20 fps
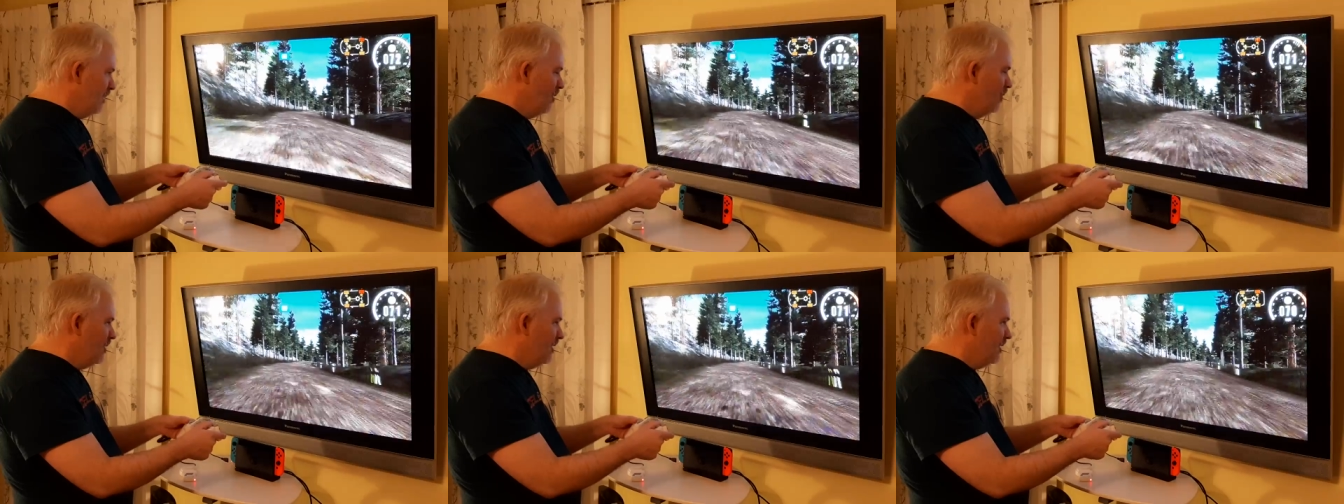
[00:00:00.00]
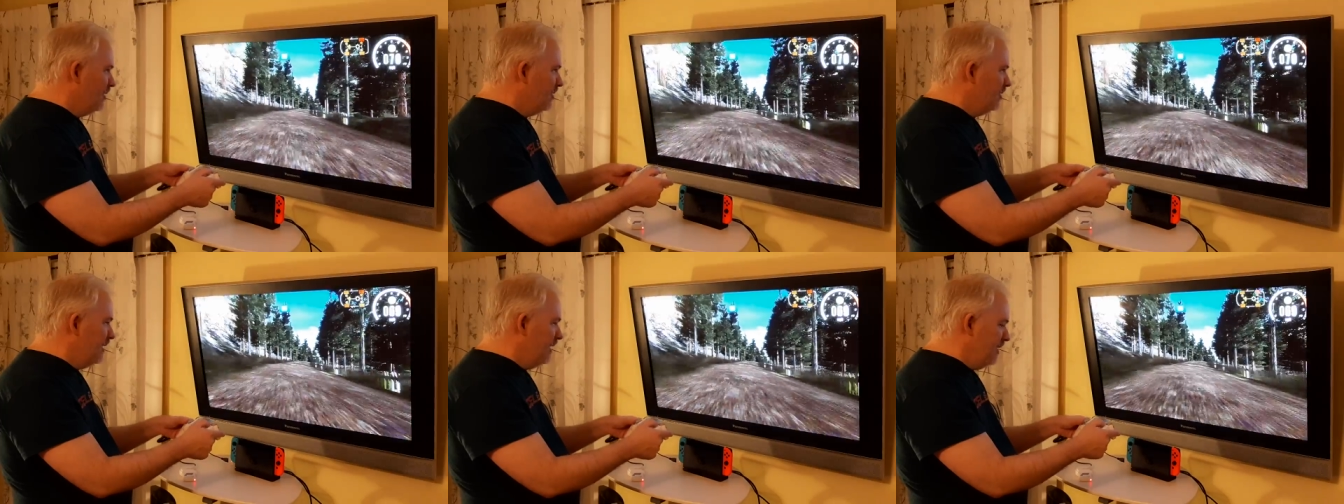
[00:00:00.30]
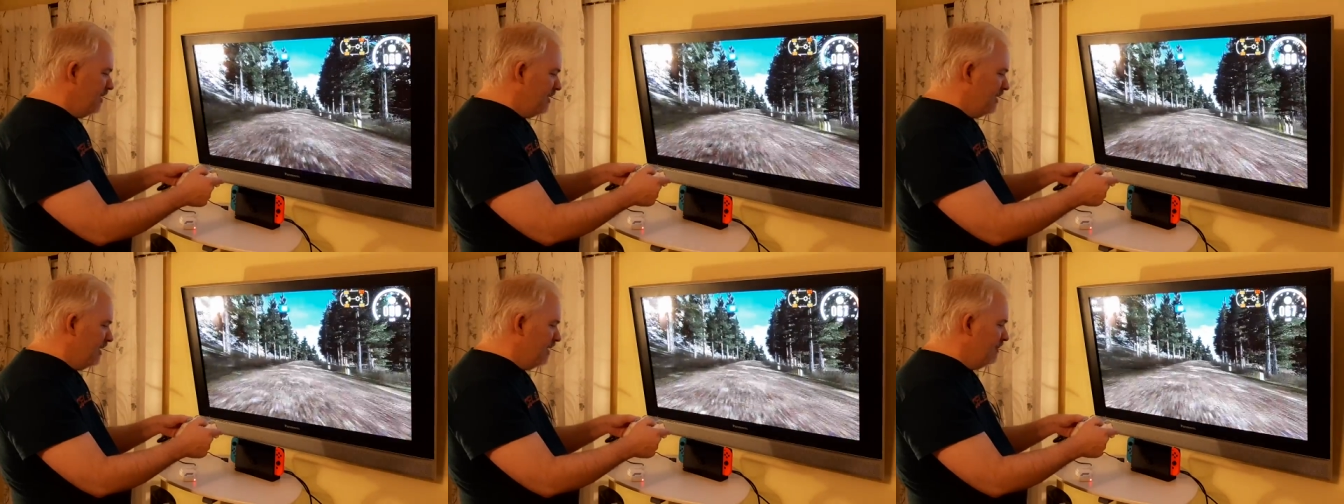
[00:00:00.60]
Oh, another
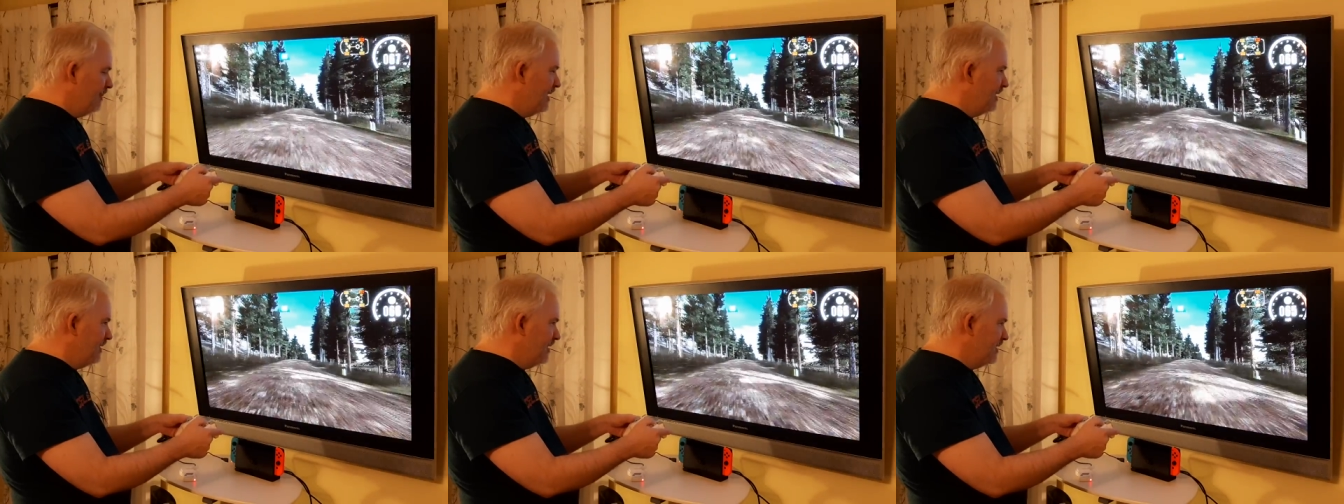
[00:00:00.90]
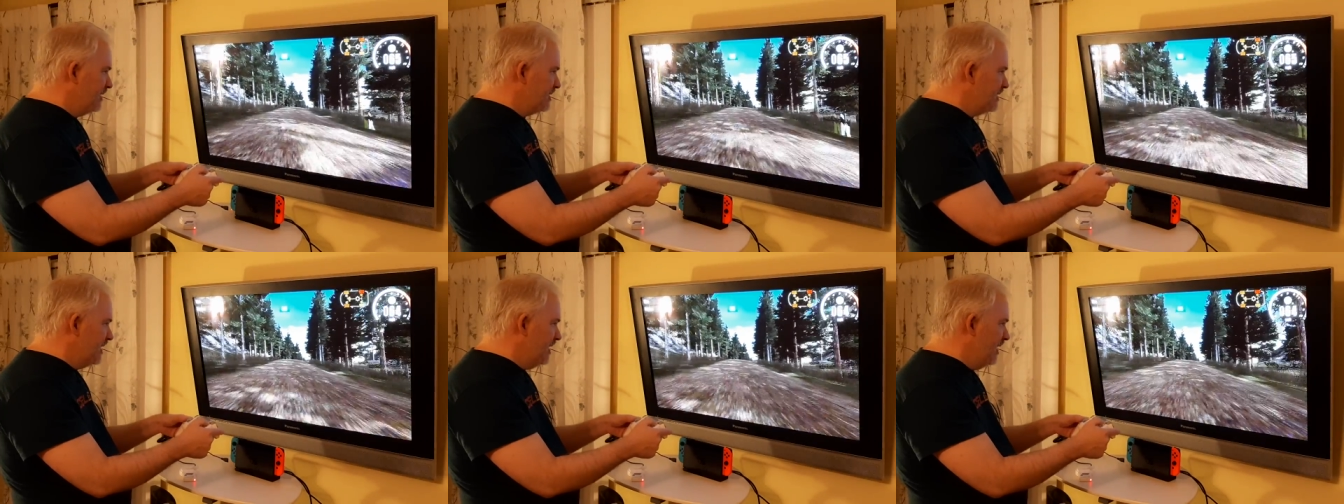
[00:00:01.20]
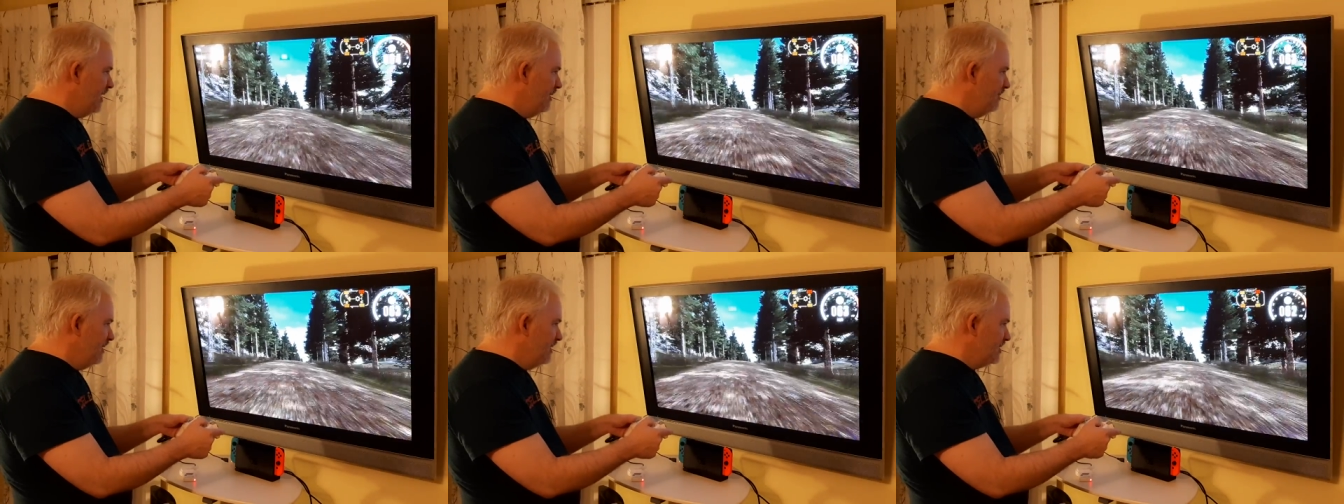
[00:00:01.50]
neat thing about this
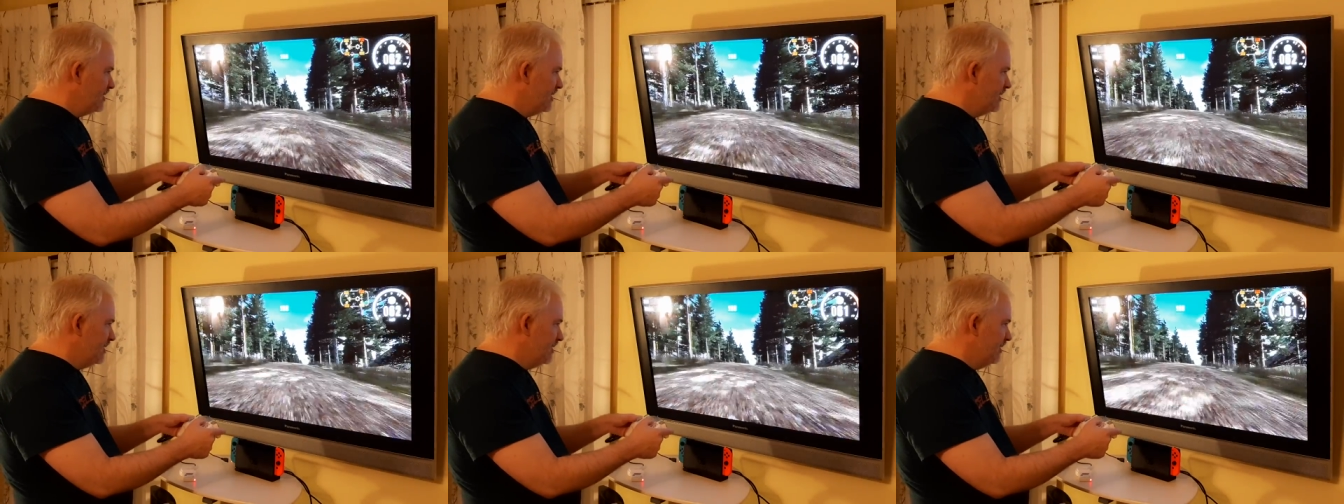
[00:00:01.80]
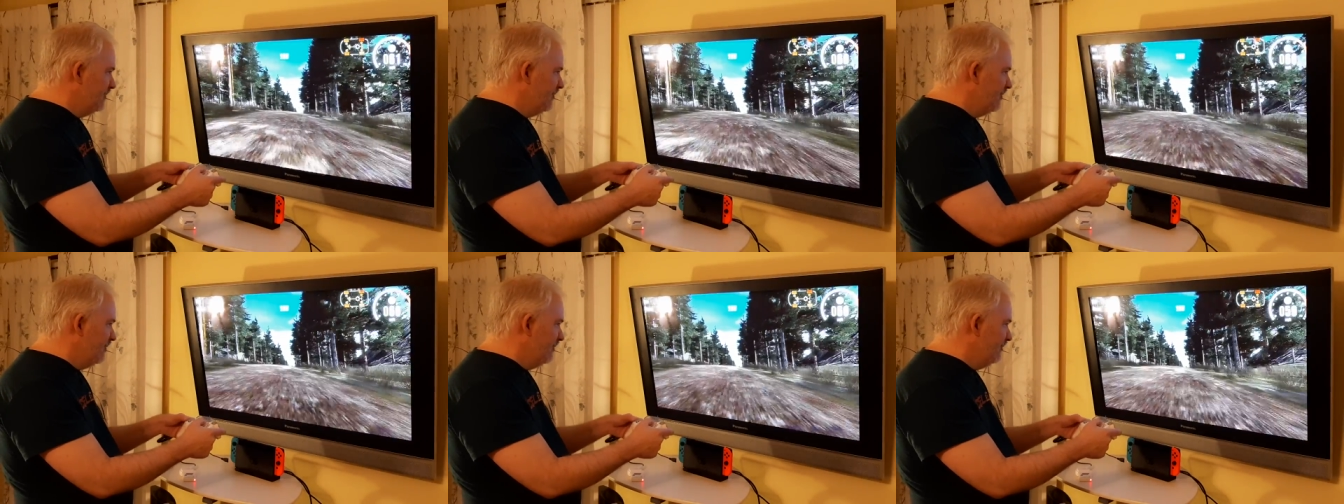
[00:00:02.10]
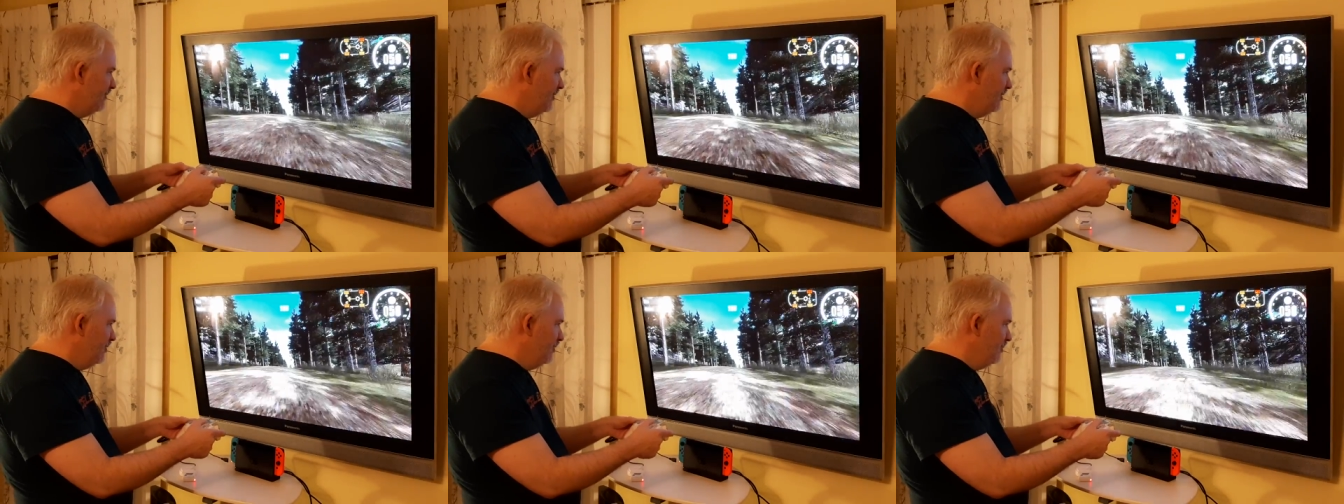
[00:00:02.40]
game is the different
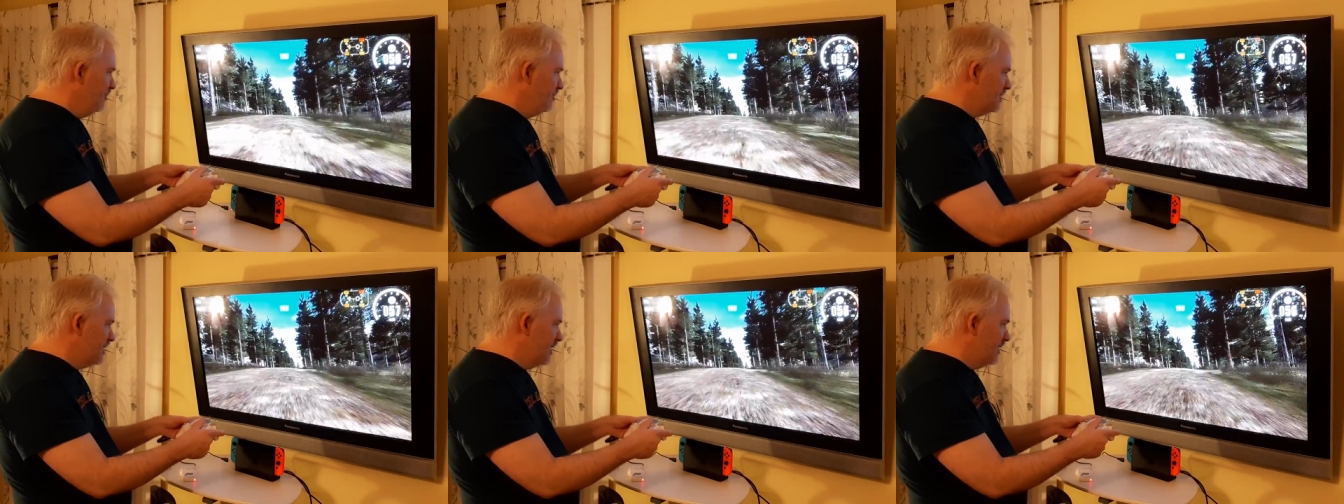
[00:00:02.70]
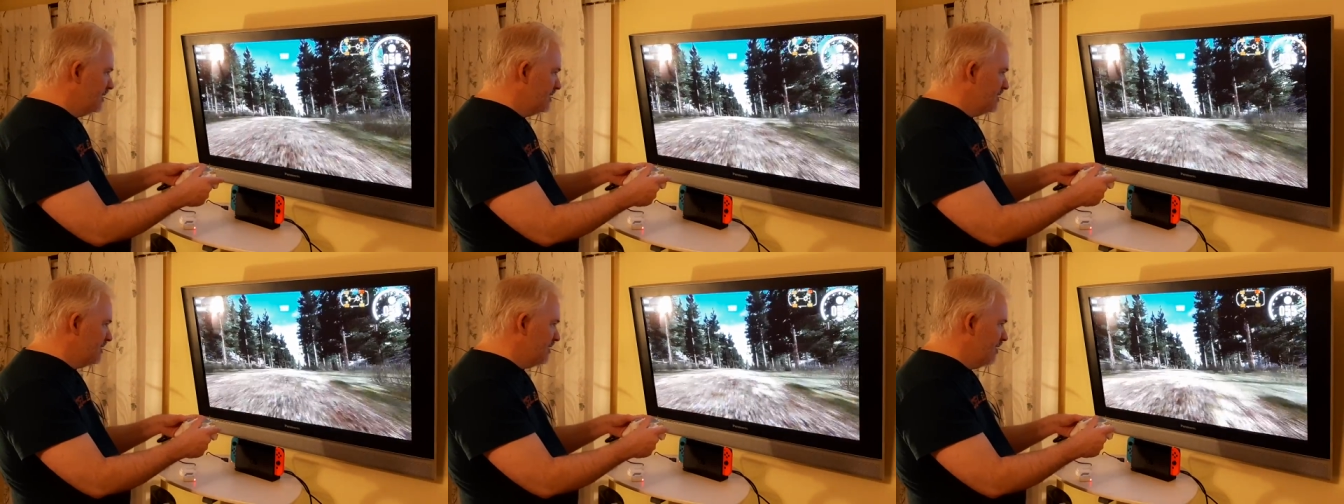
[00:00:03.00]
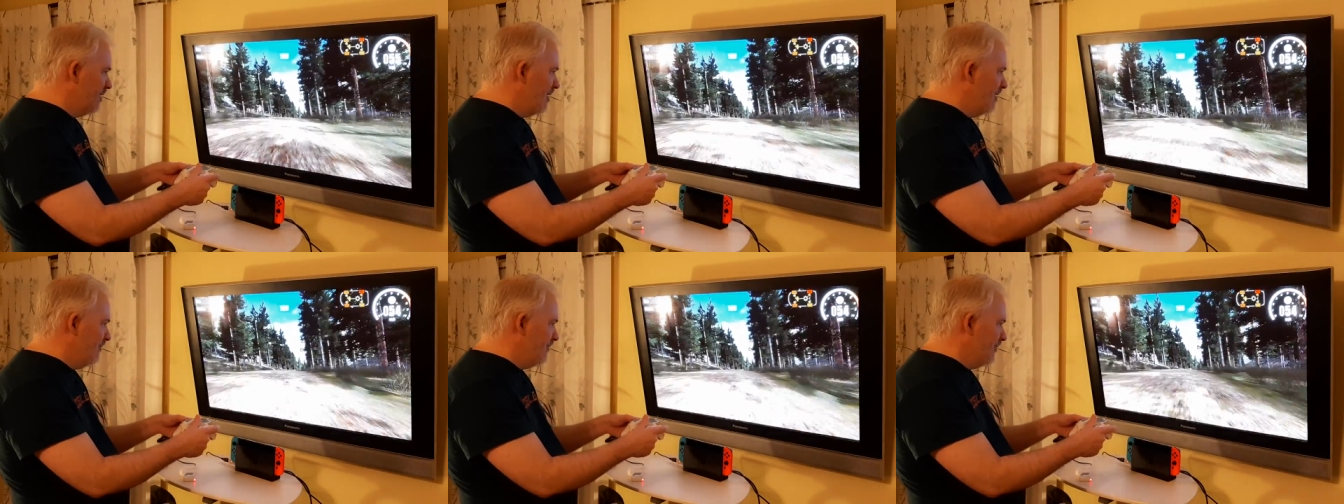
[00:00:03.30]
views that's
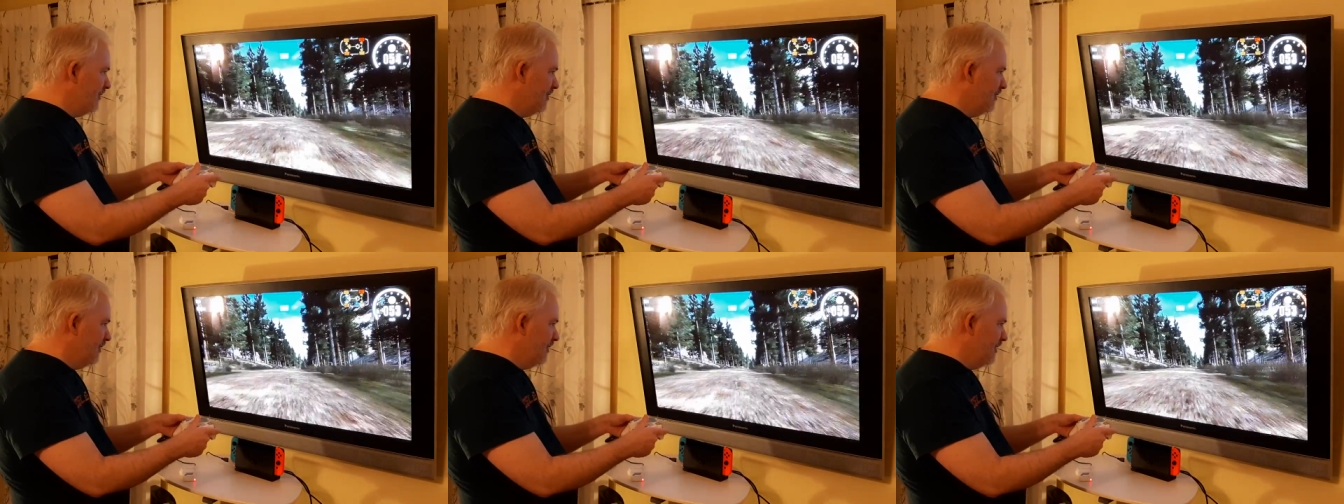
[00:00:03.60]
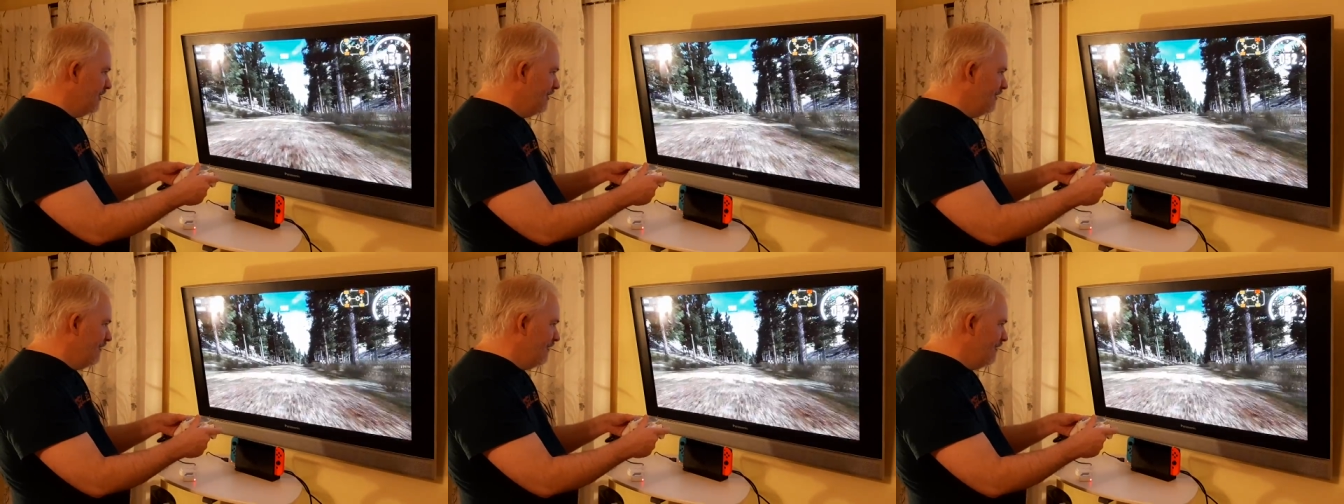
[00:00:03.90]
offered.